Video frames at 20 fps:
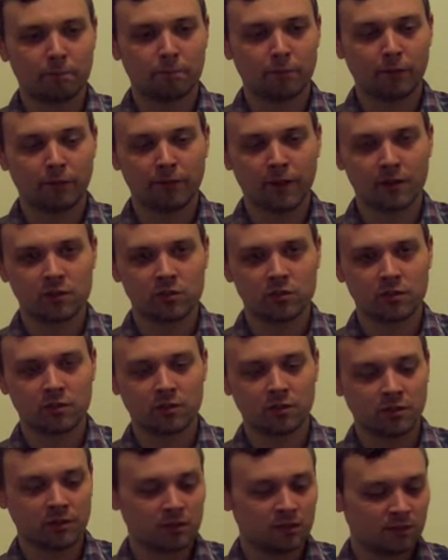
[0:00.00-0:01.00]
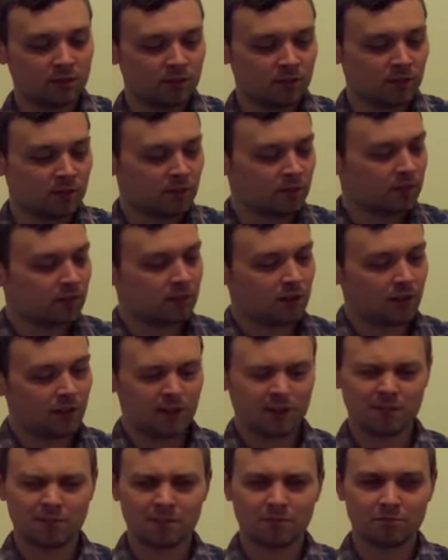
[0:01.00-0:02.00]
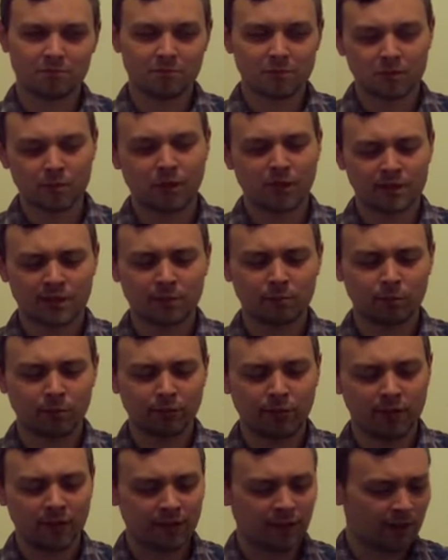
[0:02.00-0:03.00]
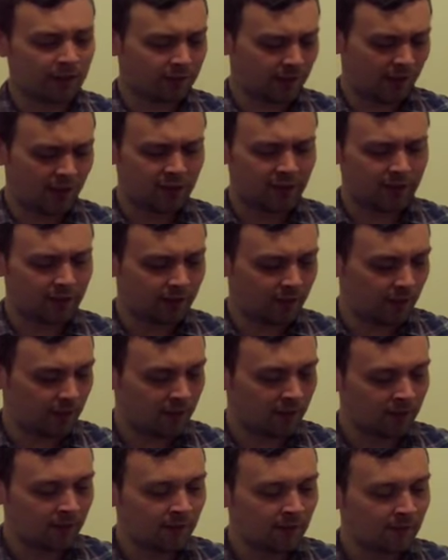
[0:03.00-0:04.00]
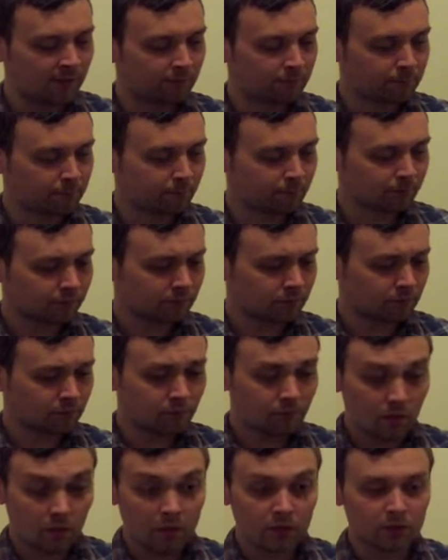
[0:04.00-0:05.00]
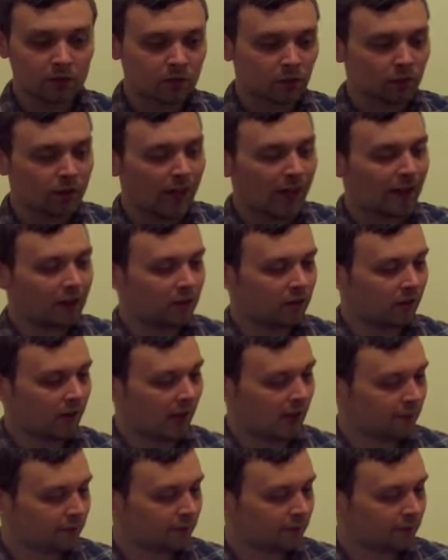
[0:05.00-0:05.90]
perfection. And so that seemed fitting. I like that. So now,